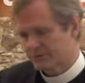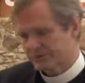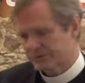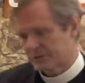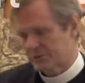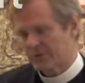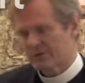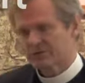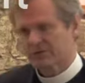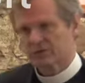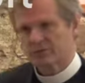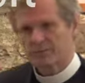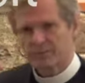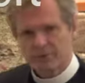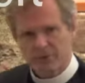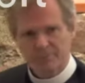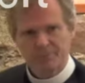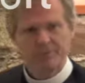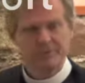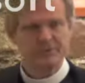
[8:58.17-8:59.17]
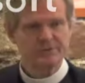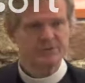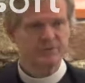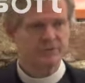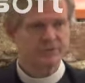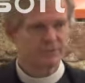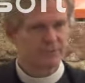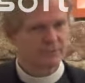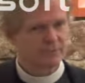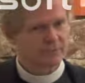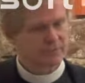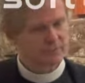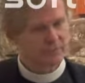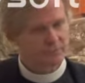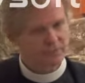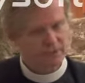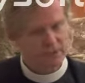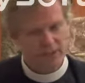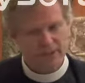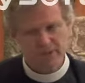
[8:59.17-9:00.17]
so much of the purpose of
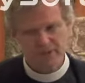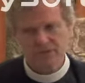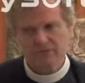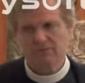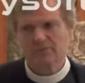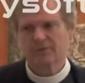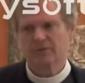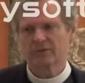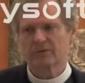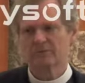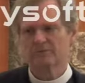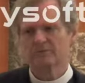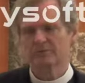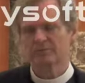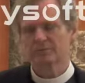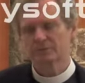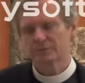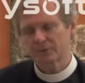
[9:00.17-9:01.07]
creation from